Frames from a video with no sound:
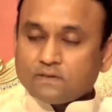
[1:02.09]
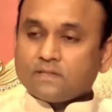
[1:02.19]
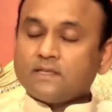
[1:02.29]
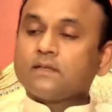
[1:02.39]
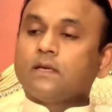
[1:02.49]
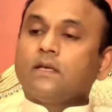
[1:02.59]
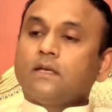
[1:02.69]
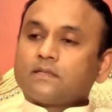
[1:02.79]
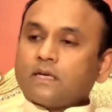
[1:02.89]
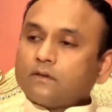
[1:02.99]
which says,
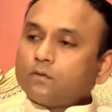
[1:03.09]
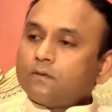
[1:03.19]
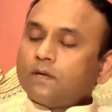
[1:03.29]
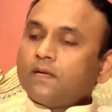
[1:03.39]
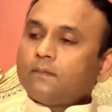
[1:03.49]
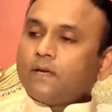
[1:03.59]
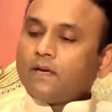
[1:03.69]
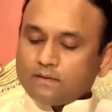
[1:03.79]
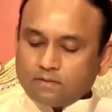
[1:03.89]
Chaturvarnyam maya